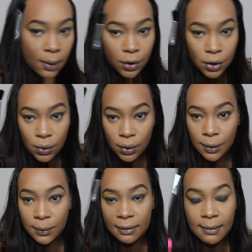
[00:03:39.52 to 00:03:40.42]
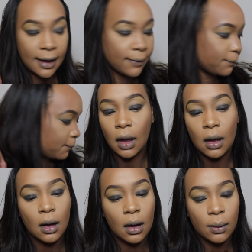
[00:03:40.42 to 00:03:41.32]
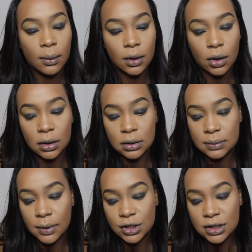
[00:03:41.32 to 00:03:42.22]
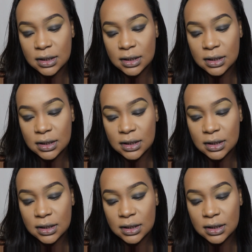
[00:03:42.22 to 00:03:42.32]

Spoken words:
I'm gonna go in with my, what do you call this brush?